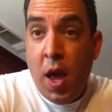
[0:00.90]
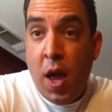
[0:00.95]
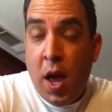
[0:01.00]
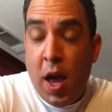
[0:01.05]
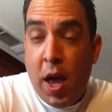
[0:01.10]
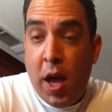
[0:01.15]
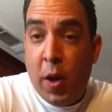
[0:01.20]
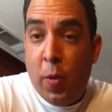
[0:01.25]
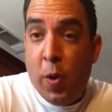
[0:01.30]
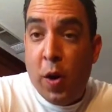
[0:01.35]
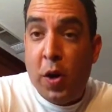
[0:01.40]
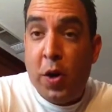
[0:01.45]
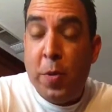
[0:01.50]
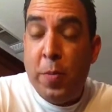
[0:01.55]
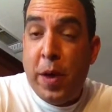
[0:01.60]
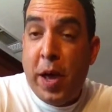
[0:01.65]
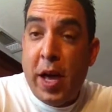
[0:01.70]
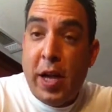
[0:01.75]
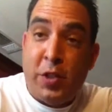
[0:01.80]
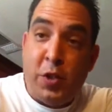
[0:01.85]
Hey, welcome
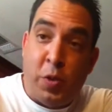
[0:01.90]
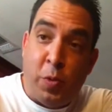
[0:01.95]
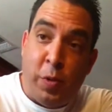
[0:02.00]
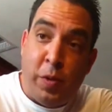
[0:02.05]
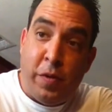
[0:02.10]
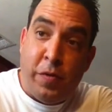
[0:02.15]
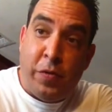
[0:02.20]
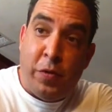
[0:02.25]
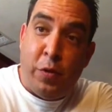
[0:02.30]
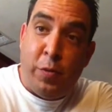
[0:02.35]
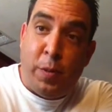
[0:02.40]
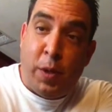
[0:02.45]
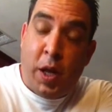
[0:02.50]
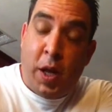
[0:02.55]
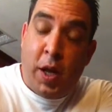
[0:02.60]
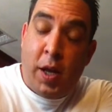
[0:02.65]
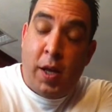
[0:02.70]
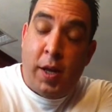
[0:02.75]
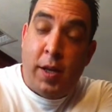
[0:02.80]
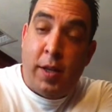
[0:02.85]
back to Real Food
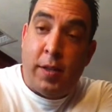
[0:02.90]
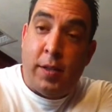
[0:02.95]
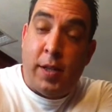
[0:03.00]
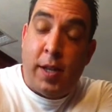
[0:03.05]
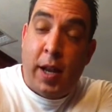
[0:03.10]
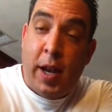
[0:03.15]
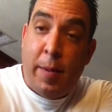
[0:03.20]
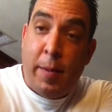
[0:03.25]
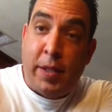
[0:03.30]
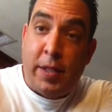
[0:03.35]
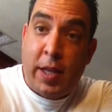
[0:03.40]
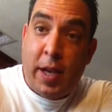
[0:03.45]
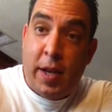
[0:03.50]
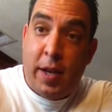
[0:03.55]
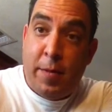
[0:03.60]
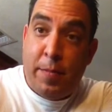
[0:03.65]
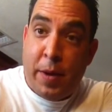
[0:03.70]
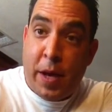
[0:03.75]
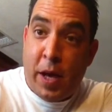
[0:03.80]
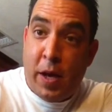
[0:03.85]
Blog. Today I'm
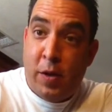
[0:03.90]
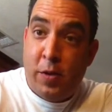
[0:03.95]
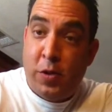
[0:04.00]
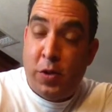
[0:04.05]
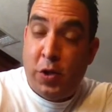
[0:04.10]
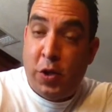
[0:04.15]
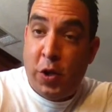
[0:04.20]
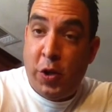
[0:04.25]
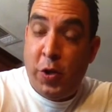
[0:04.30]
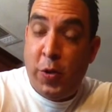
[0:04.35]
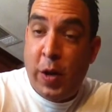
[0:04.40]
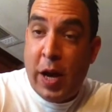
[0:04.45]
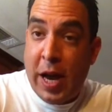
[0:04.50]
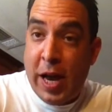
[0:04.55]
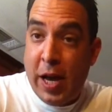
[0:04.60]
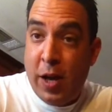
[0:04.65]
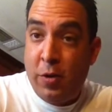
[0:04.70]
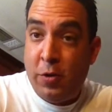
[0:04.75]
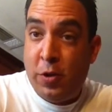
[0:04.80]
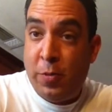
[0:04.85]
excited to show you
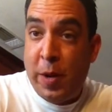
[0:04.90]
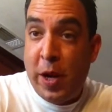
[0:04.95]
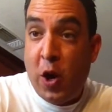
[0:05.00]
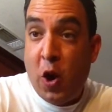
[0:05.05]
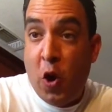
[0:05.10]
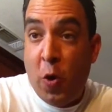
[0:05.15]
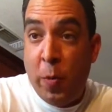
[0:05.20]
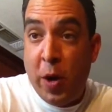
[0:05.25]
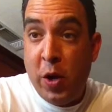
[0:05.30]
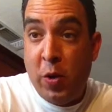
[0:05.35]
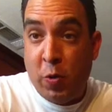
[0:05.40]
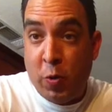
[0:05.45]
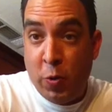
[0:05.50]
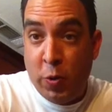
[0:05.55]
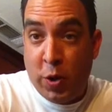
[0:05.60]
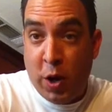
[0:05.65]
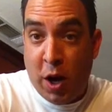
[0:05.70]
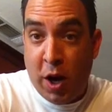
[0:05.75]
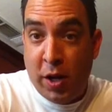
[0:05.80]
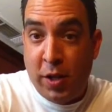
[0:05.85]
how to make homemade
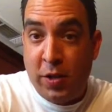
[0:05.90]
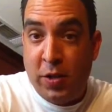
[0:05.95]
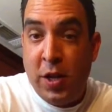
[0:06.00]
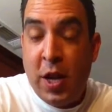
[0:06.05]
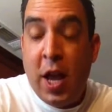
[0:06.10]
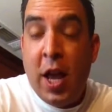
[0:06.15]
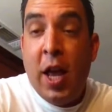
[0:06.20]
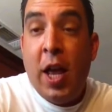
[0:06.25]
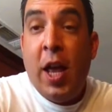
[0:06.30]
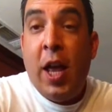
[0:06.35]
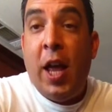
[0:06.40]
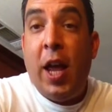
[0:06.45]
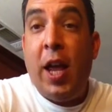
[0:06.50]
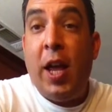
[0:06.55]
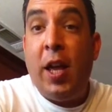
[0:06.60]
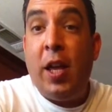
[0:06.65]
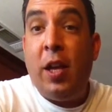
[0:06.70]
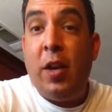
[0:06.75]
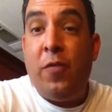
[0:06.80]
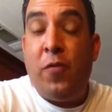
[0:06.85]
croutons.
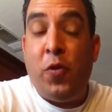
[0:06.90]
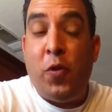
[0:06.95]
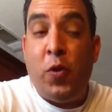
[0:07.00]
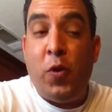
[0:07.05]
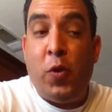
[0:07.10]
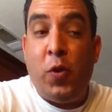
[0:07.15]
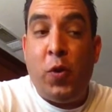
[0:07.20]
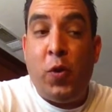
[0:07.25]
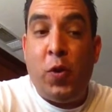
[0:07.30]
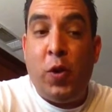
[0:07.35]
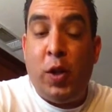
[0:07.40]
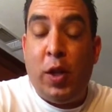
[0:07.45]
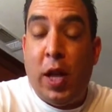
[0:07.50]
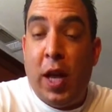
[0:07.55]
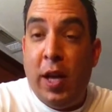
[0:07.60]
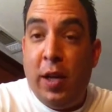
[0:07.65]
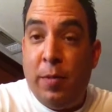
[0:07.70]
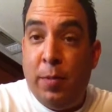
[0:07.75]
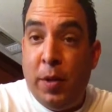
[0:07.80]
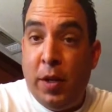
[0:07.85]
And if you're
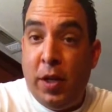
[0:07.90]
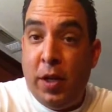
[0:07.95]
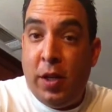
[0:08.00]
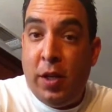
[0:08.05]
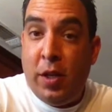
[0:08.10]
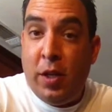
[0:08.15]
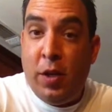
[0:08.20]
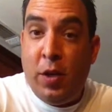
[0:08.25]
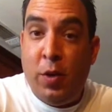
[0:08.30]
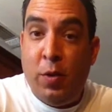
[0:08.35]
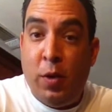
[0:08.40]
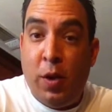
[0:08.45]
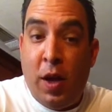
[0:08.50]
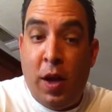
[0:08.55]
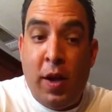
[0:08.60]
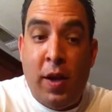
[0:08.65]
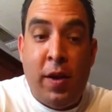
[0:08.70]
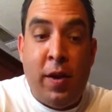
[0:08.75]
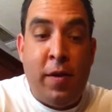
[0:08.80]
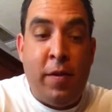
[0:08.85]
like me, you
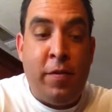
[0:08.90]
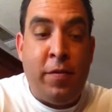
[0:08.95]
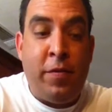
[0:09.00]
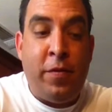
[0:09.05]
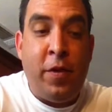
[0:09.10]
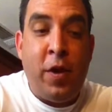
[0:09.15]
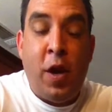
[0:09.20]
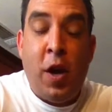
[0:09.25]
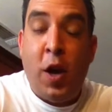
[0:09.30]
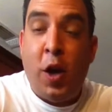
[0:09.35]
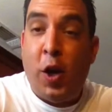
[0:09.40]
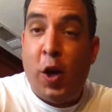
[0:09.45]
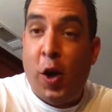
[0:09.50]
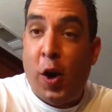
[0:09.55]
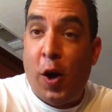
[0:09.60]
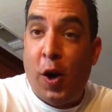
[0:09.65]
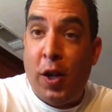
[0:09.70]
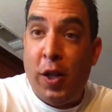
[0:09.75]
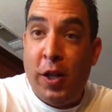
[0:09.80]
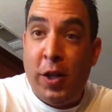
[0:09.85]
love
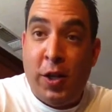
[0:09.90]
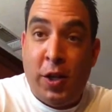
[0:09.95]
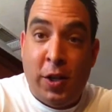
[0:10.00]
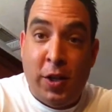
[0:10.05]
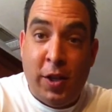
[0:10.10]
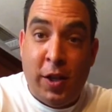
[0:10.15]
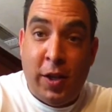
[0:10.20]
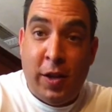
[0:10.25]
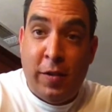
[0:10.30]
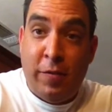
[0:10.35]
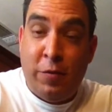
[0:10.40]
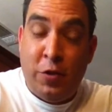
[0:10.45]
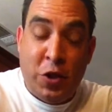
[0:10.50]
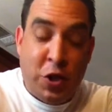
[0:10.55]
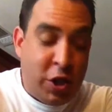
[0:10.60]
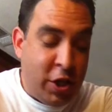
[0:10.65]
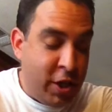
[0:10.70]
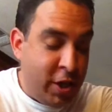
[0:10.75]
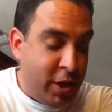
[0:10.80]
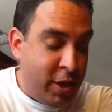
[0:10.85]
garlic, you love
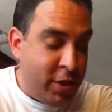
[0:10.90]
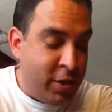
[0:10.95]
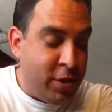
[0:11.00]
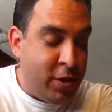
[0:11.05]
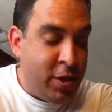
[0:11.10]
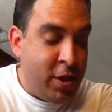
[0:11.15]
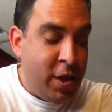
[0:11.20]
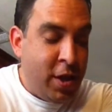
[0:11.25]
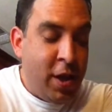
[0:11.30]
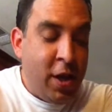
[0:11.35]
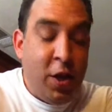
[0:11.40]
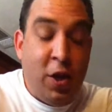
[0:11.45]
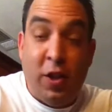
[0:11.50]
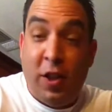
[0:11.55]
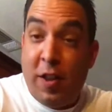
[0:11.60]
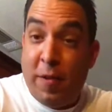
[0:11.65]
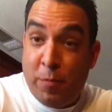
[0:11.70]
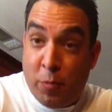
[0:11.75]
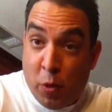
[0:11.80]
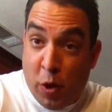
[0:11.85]
cheese, you
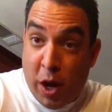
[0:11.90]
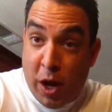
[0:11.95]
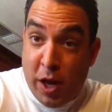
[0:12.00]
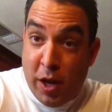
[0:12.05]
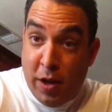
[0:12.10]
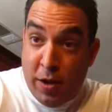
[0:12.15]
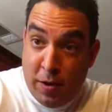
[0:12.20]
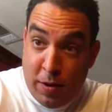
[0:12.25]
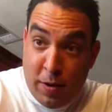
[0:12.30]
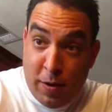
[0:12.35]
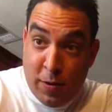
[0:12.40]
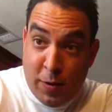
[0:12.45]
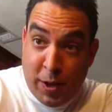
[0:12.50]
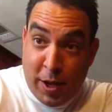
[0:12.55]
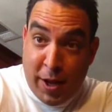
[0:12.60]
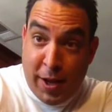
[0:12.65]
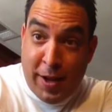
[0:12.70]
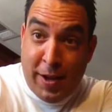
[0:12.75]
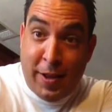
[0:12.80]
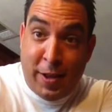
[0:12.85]
love bread.
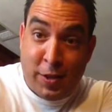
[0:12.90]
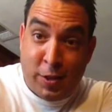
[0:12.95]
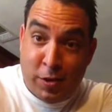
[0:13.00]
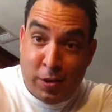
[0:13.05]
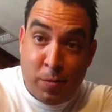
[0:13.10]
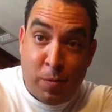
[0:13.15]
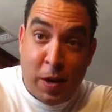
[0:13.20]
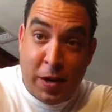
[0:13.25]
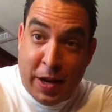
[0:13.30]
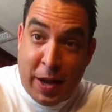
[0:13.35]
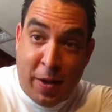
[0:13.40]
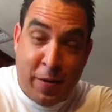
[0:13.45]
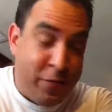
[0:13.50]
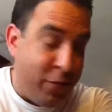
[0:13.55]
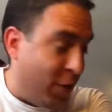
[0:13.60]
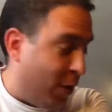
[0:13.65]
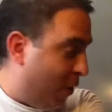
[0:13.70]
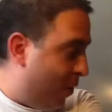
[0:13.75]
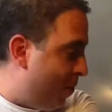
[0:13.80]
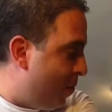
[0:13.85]
Okay, it's my
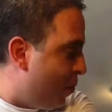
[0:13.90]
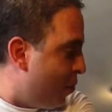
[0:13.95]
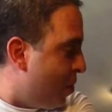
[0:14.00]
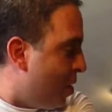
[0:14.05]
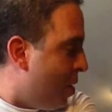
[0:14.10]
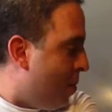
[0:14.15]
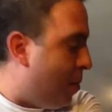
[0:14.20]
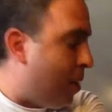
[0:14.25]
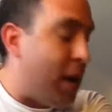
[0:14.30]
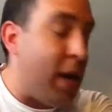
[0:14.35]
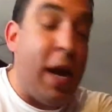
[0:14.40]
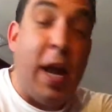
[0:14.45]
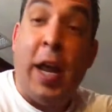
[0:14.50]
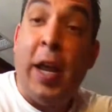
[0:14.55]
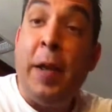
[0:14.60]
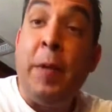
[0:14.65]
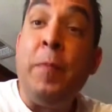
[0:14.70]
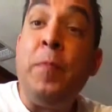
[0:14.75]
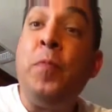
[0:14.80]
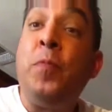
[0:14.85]
downfall. But hey,